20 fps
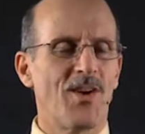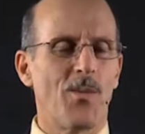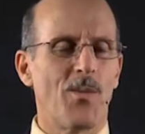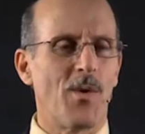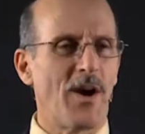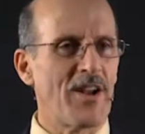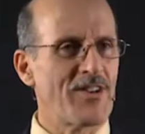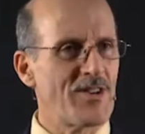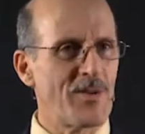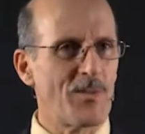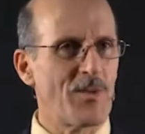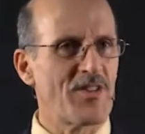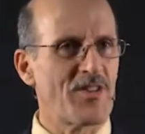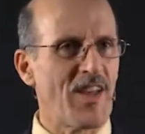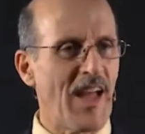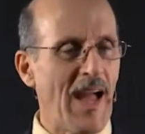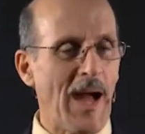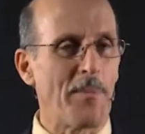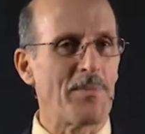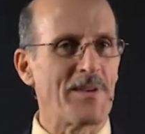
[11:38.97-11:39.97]
watching what's
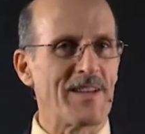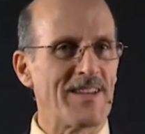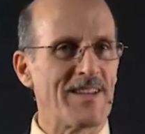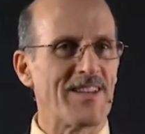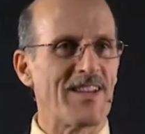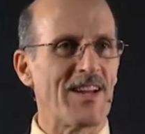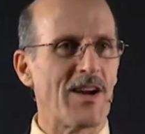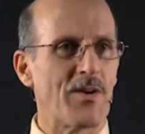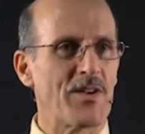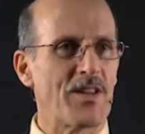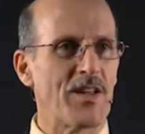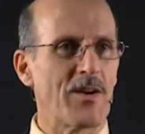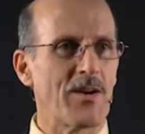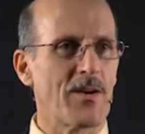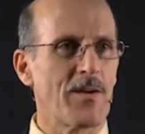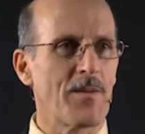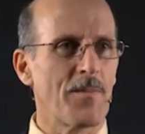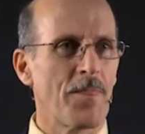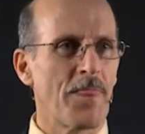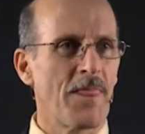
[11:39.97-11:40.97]
happening down
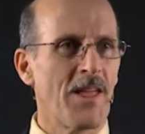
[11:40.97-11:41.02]
here.